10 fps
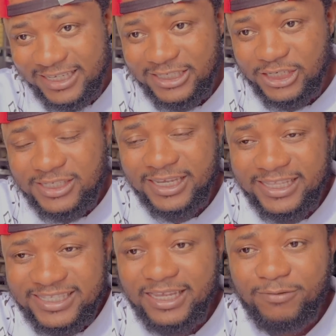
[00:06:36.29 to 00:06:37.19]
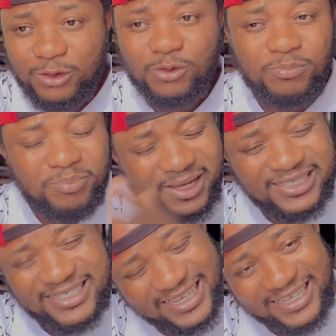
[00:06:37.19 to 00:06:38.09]
She said Davido
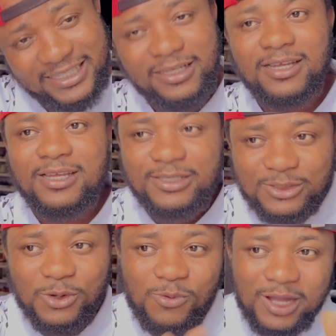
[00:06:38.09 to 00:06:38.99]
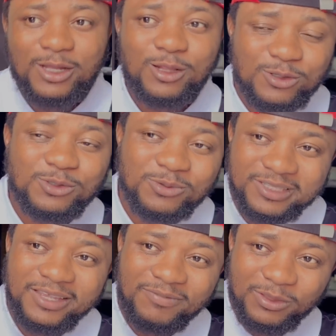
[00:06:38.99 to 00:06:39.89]
person, someone close to
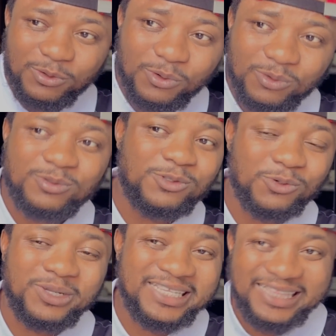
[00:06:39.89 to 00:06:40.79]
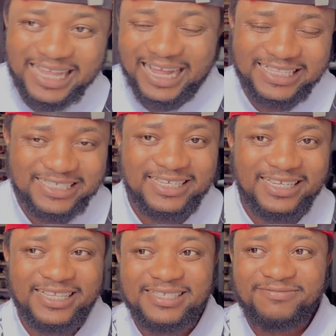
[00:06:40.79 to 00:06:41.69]
Davido doing that
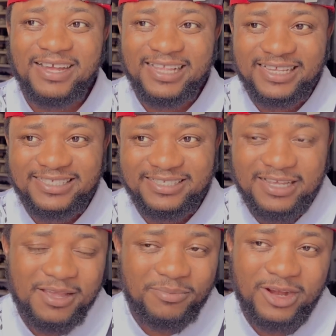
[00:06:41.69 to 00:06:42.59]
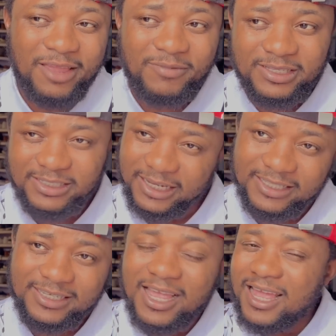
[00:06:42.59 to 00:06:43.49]
in his father's private
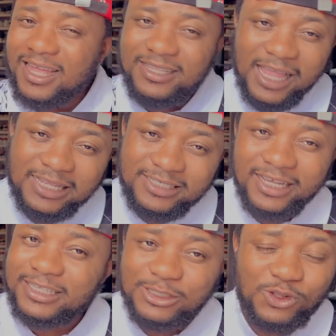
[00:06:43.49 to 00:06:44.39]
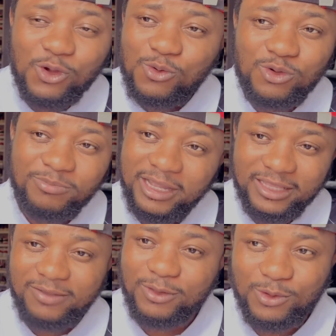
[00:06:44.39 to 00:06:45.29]
jet. That jet is not owned by
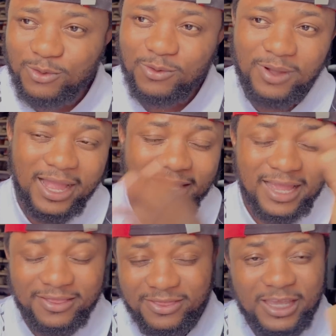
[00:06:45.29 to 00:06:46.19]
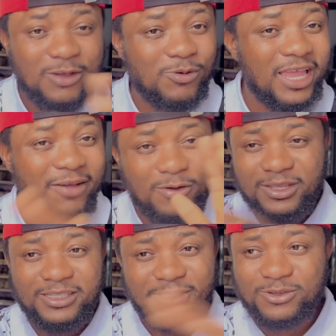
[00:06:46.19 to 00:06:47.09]
Davido. I think we have
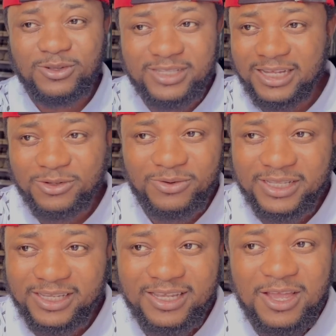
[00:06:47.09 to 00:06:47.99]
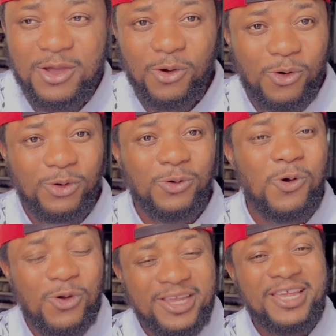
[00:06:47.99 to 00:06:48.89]
already discussed that already. Oh,
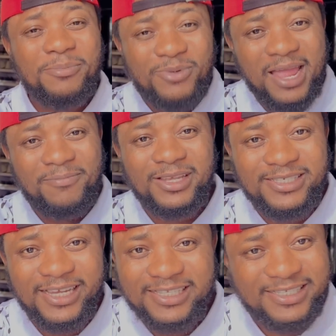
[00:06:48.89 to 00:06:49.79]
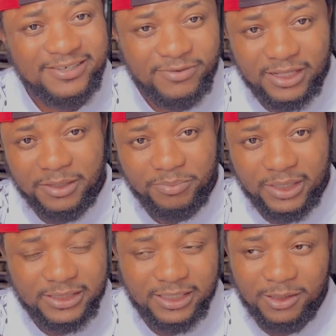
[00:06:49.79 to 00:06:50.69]
owning a private jet is a really
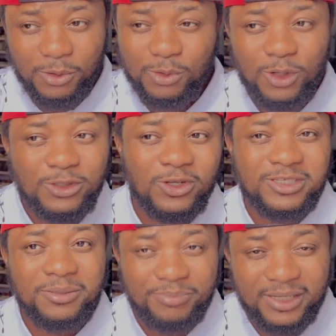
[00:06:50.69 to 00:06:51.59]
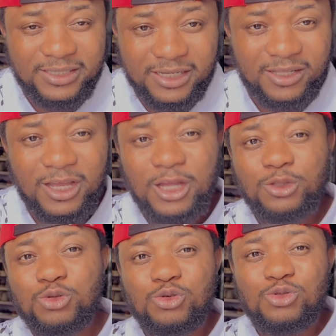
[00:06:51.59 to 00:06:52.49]
big deal. Oh, not just a big deal.
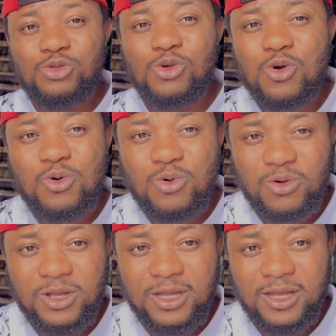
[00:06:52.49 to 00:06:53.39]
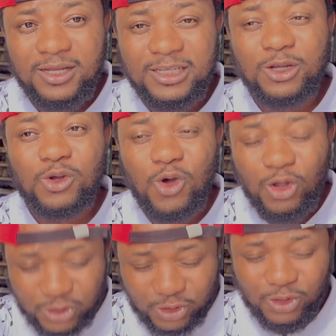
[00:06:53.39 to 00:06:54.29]
Do you know the
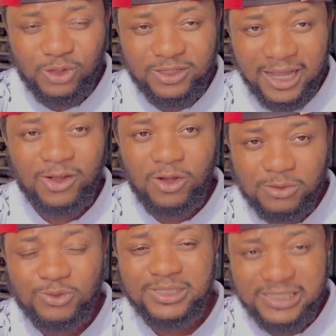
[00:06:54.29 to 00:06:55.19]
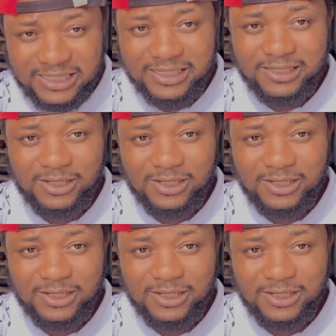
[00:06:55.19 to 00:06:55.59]
cost that comes with it?